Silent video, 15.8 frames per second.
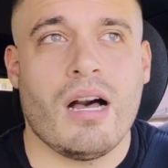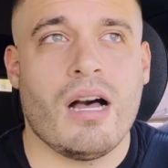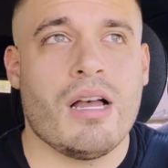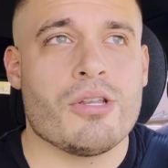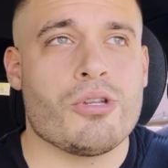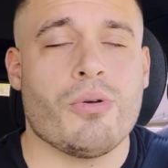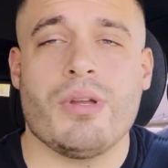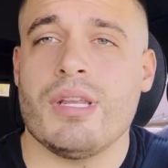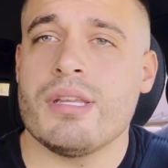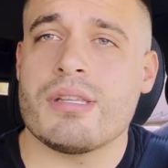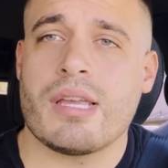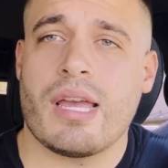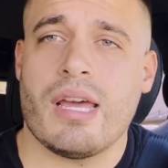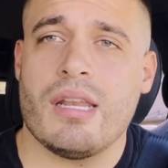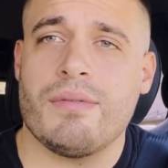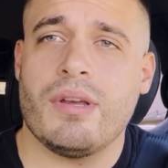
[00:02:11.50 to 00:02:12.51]
So it is
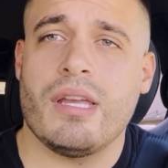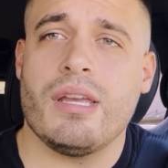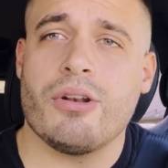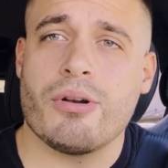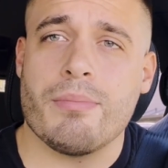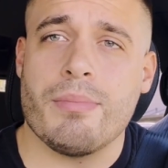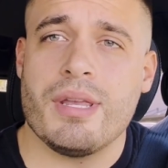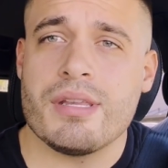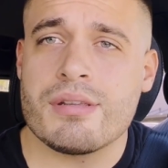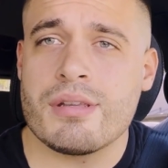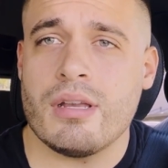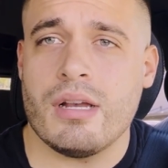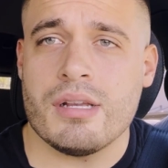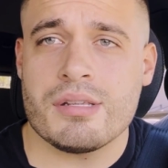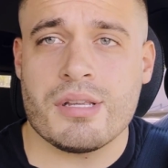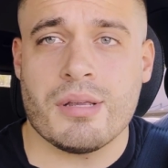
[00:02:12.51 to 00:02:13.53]
kind of a hit or miss
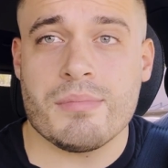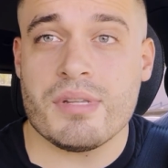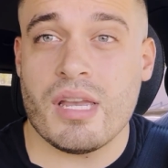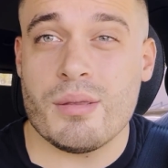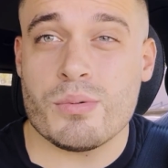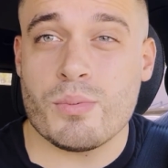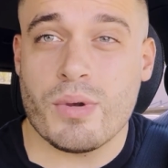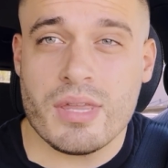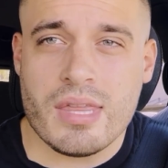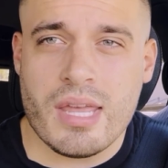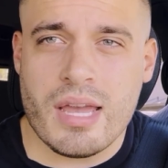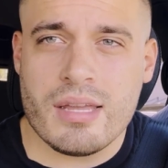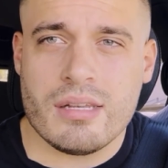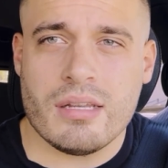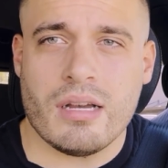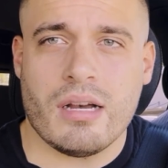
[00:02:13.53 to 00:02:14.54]
sometimes with that.